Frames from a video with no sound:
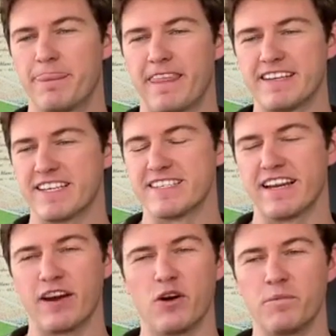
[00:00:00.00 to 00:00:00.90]
As I said,
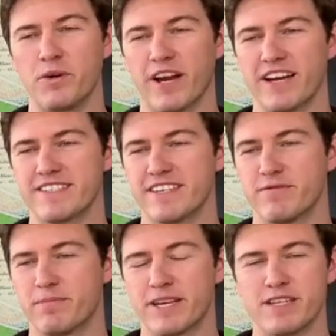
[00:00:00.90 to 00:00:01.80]
I hope you guys have
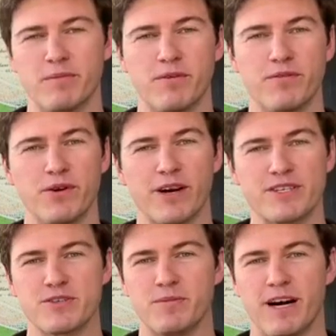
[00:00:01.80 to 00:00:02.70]
picked up a few
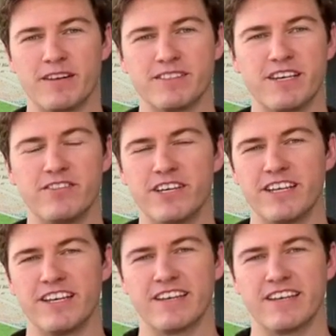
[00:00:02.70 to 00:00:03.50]
extra bottles of it and